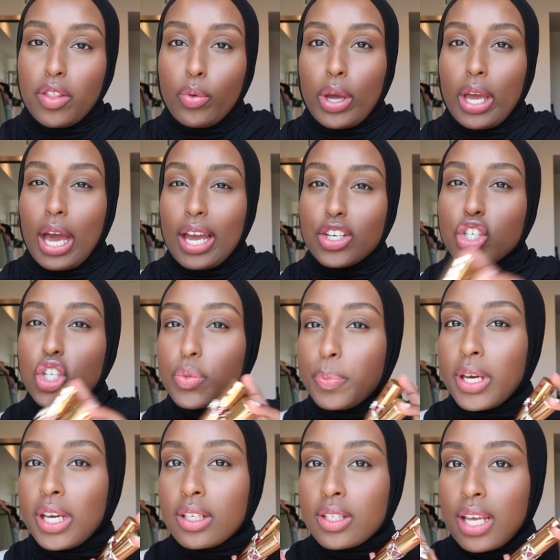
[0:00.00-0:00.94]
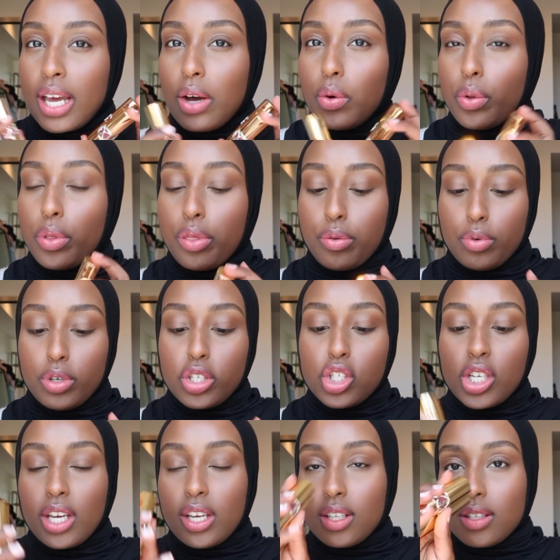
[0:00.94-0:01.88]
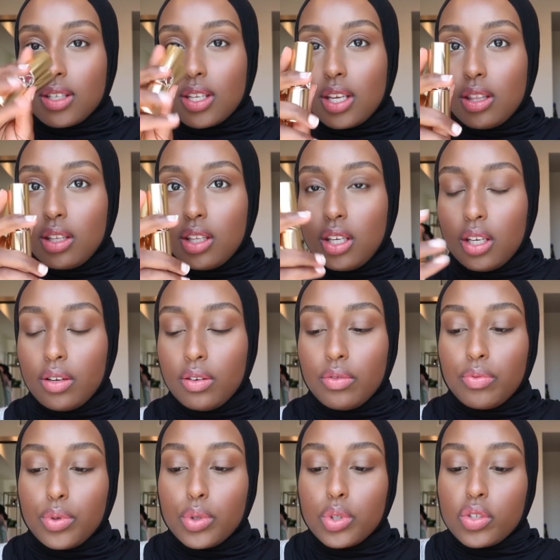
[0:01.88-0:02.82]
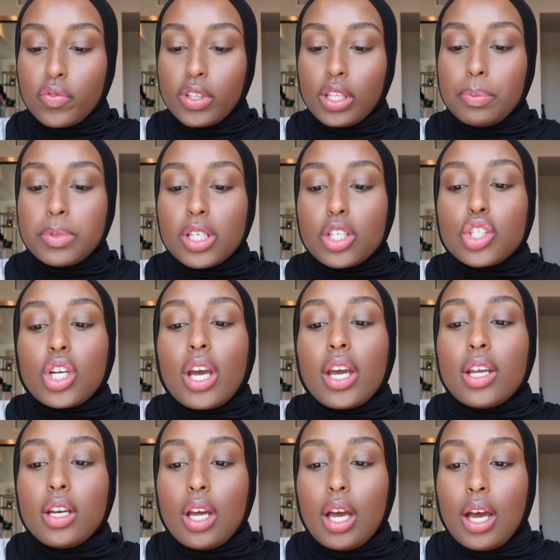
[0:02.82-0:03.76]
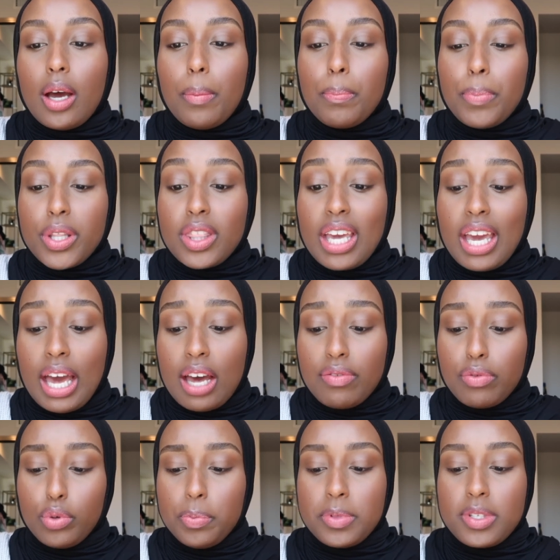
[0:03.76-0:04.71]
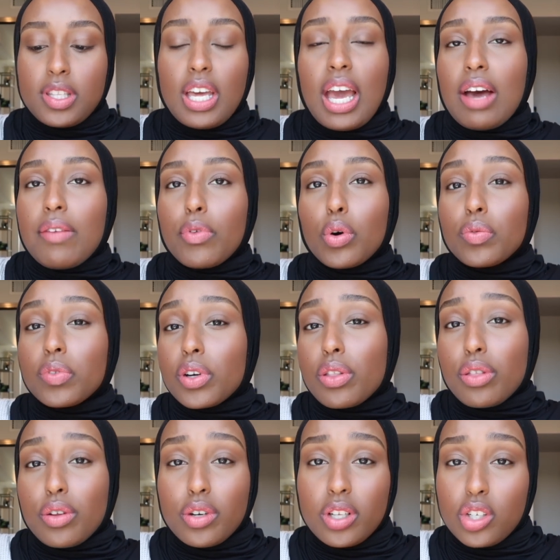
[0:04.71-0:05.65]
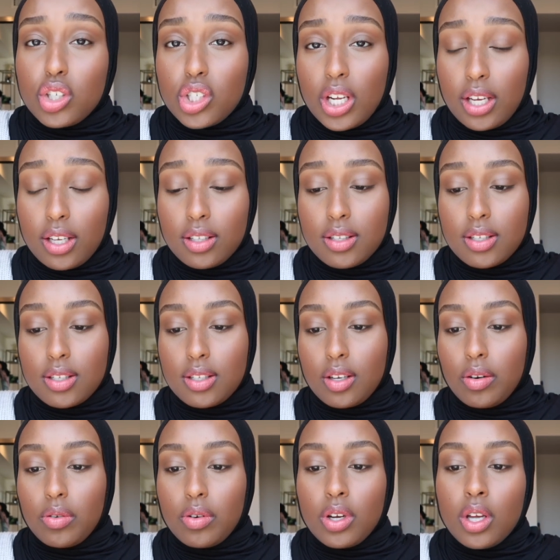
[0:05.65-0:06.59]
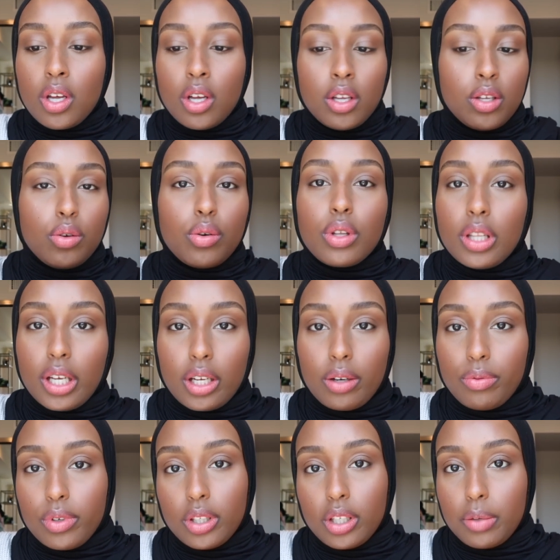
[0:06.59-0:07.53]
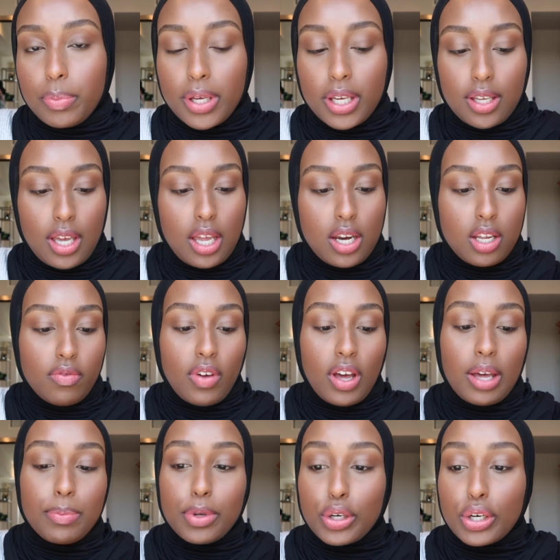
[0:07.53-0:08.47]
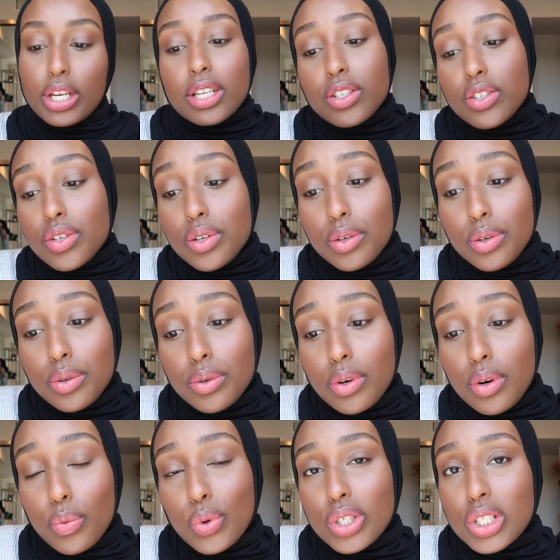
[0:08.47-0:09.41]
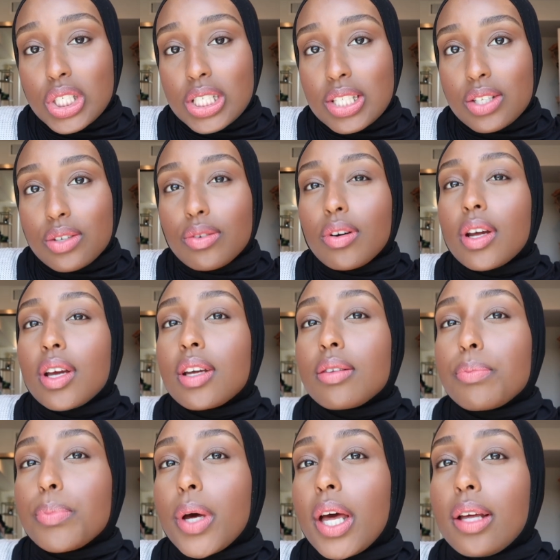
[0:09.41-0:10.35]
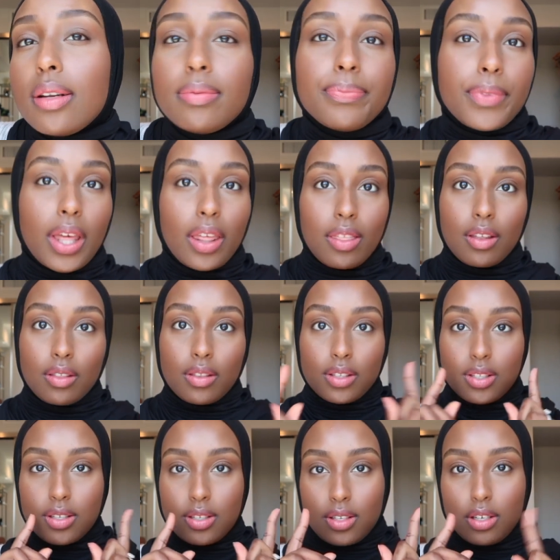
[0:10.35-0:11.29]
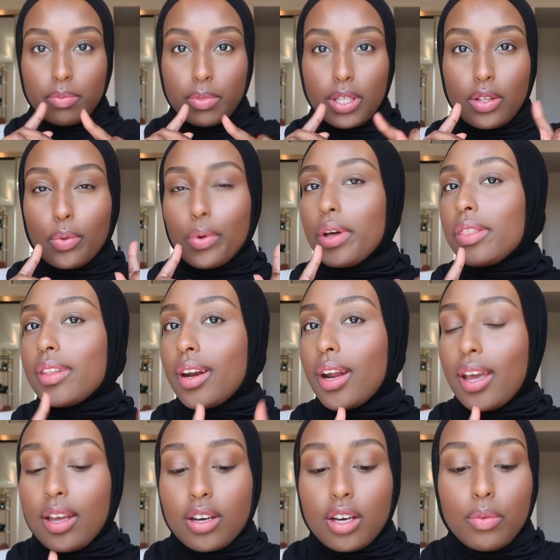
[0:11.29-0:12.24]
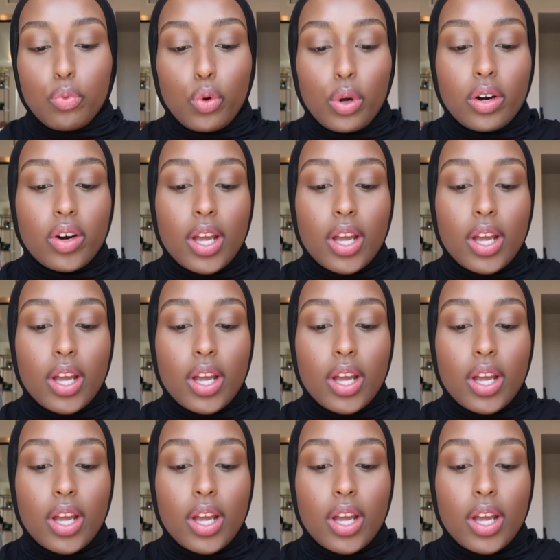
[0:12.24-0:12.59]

By the way, I just picked out 3 shades in the Rouge Volupte Shine. They have over 30 shades, so you can like really pick any vibe you're into, which is great, but I think this is gonna be the one that I end up